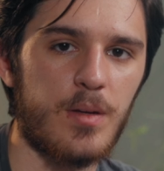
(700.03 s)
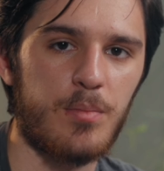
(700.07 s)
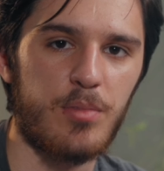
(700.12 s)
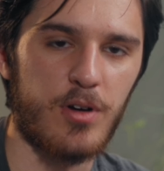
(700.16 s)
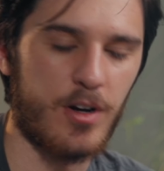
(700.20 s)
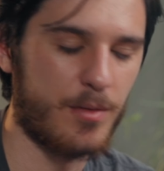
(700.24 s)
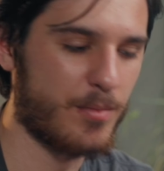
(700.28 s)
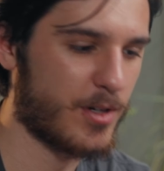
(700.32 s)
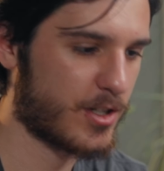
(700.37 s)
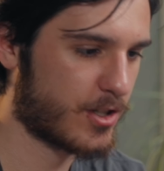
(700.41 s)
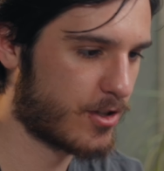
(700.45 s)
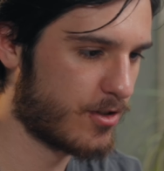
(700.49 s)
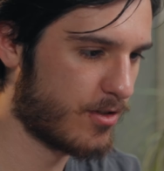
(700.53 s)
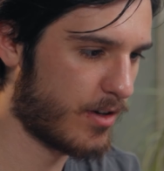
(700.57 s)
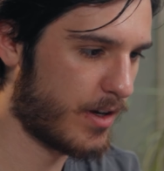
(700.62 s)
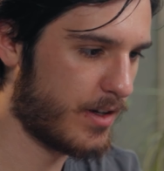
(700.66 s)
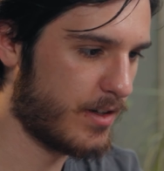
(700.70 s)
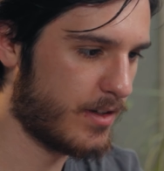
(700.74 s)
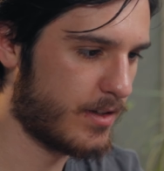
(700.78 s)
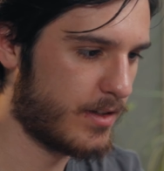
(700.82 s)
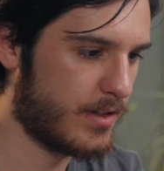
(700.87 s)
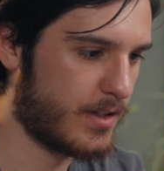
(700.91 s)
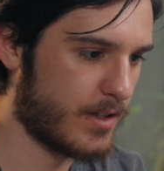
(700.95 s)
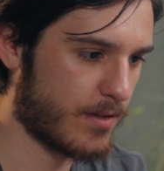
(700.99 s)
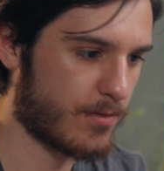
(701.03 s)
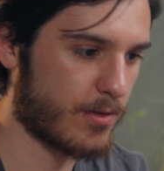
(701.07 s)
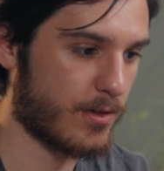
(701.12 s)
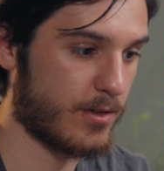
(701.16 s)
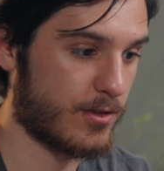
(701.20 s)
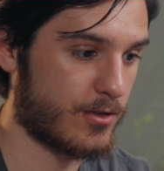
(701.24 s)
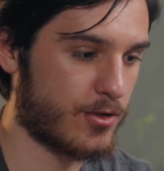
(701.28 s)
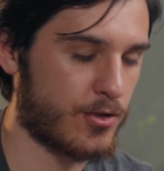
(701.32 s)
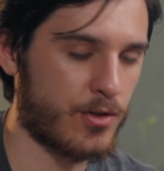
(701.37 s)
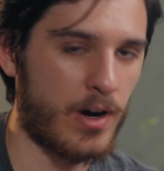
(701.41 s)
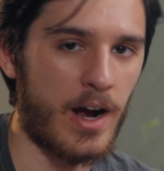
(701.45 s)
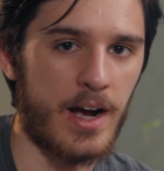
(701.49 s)
pretty much create
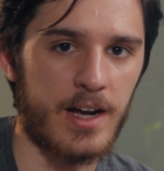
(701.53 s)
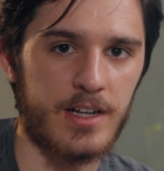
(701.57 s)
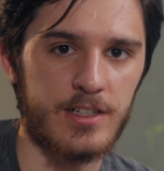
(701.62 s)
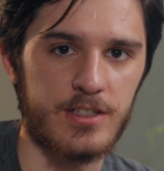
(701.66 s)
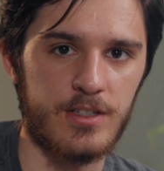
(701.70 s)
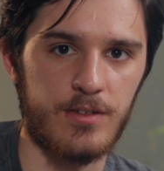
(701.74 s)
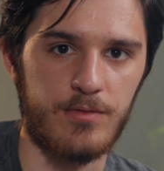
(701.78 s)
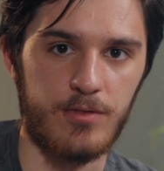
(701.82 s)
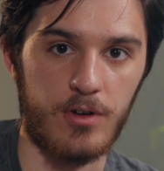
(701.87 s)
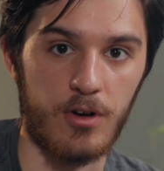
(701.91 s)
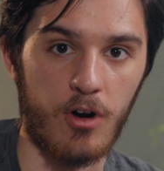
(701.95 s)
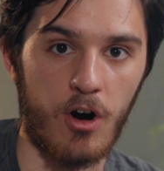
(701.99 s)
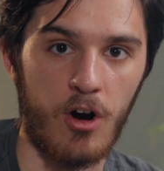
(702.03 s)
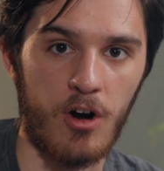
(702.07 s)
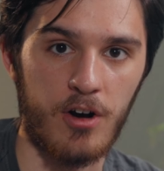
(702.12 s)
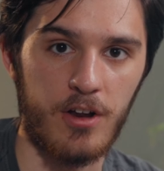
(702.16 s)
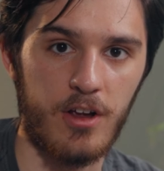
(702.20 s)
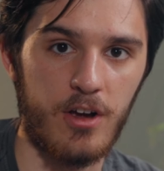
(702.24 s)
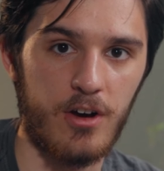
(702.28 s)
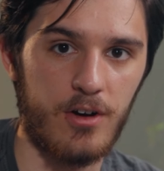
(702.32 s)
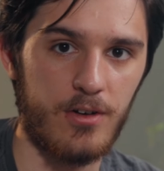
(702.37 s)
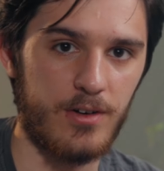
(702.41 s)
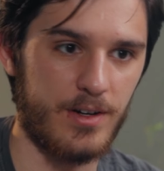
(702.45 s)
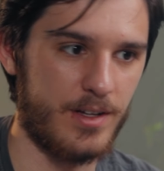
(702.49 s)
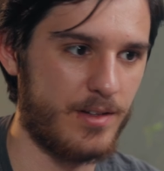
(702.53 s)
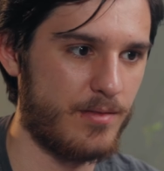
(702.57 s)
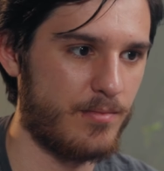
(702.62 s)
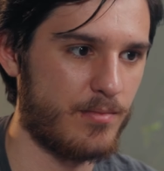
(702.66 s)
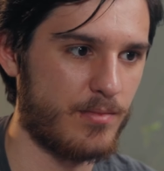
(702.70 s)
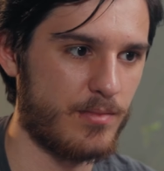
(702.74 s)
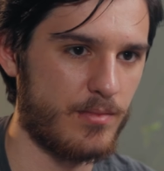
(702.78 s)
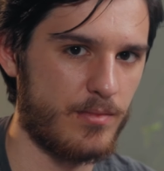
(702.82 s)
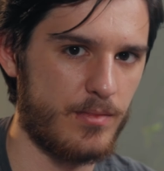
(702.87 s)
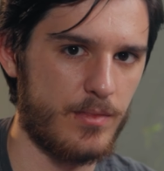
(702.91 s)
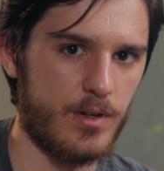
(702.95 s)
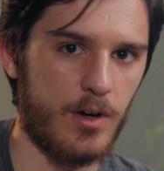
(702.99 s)
different tracks of your audio
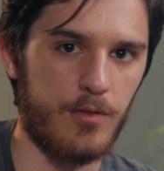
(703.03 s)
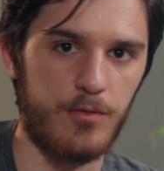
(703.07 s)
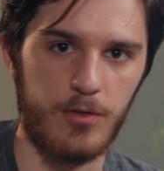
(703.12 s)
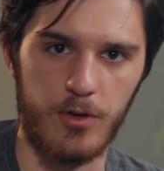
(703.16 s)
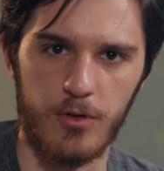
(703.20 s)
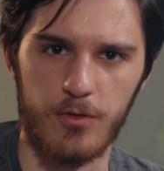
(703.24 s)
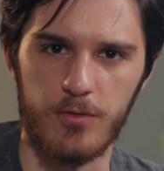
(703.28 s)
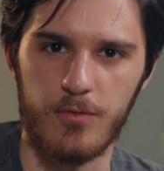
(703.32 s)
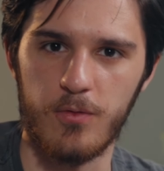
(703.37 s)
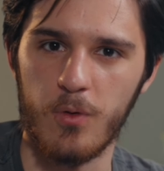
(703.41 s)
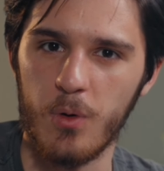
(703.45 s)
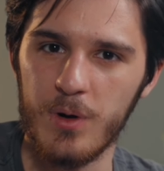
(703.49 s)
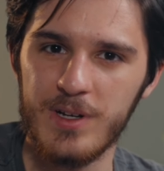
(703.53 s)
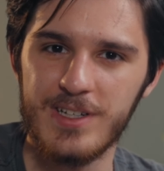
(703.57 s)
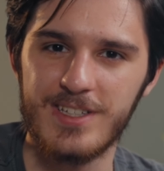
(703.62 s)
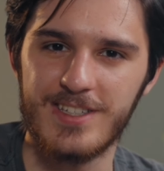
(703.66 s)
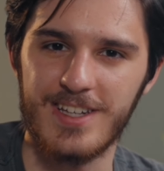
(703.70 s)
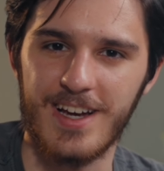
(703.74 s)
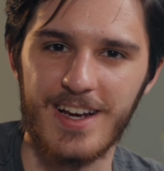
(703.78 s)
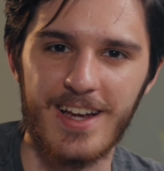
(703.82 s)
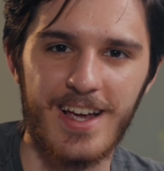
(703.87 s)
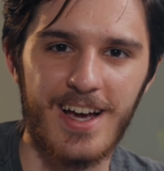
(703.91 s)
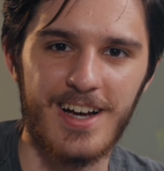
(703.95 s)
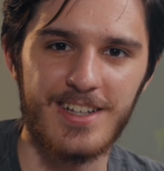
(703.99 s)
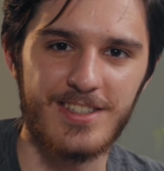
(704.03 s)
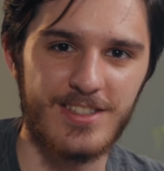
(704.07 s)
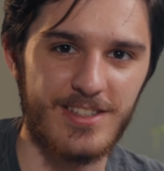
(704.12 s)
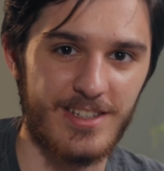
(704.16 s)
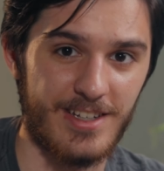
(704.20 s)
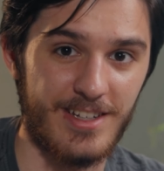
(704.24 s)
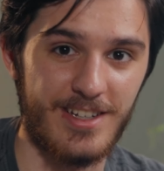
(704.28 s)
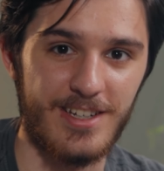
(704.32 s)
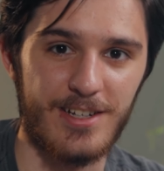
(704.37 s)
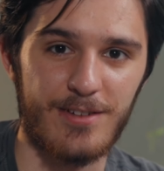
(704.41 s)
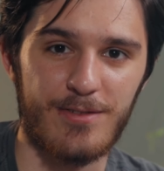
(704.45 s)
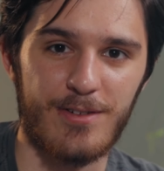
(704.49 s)
and of your voice, I guess,
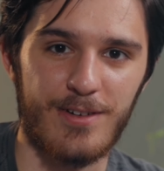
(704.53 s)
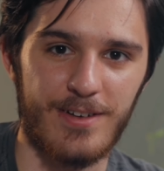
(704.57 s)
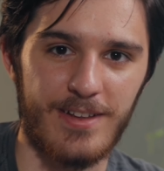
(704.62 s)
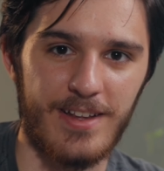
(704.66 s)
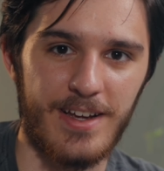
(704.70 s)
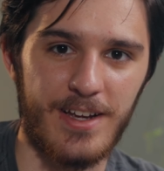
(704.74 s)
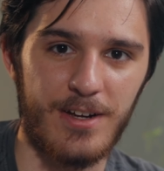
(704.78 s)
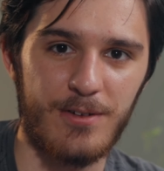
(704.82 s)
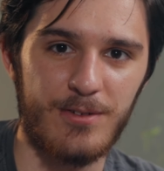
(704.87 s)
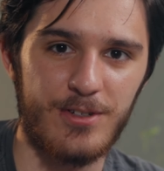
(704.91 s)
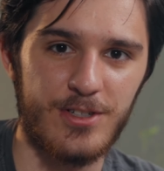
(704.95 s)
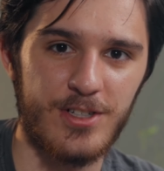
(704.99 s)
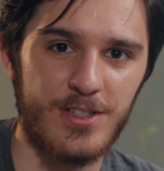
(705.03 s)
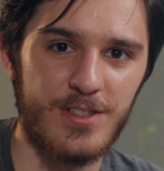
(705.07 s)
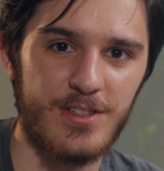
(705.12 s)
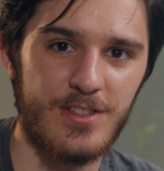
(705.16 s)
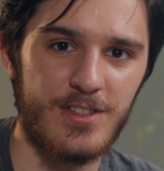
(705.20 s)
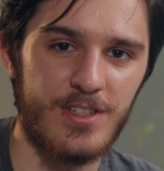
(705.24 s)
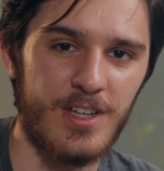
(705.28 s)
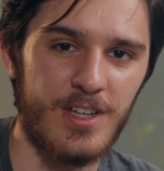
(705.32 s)
in different languages.